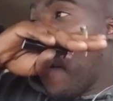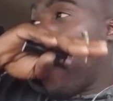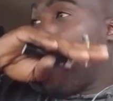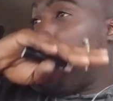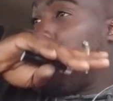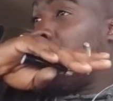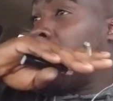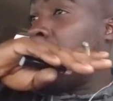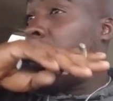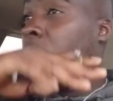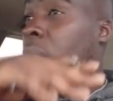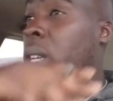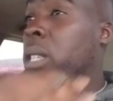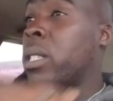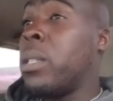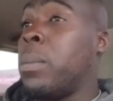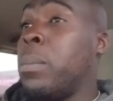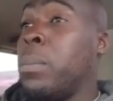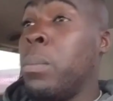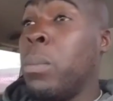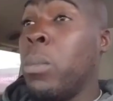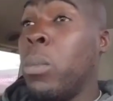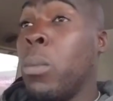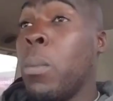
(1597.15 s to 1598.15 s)
Because
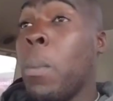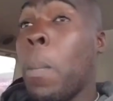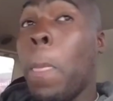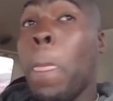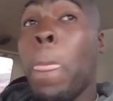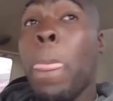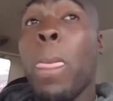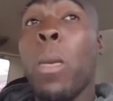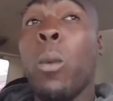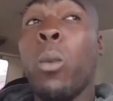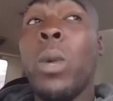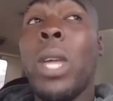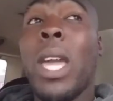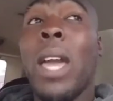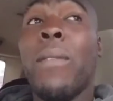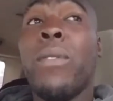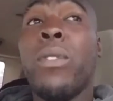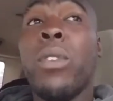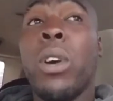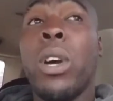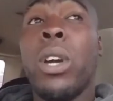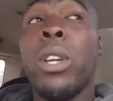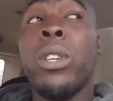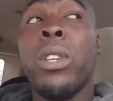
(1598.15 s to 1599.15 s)
we have
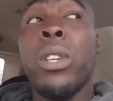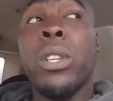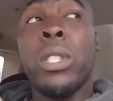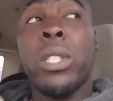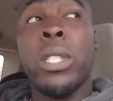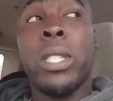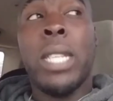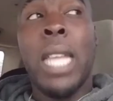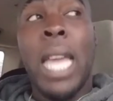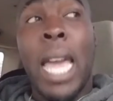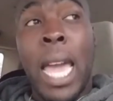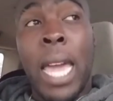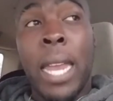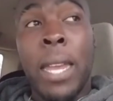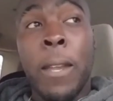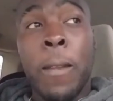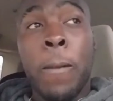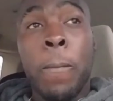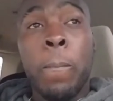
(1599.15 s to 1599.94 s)
to understand,